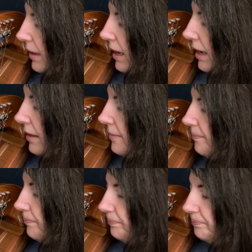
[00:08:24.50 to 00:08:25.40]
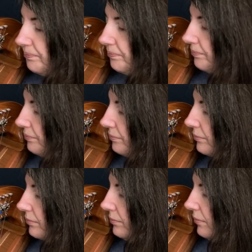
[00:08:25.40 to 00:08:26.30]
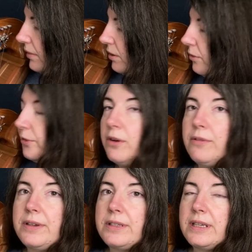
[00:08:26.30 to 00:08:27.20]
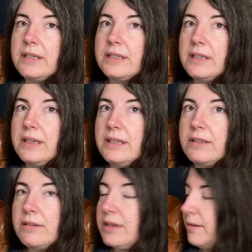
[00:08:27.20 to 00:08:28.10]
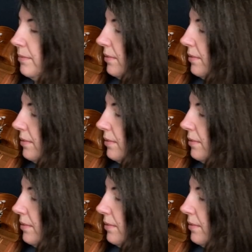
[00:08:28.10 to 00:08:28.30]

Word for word: and the following things is the same.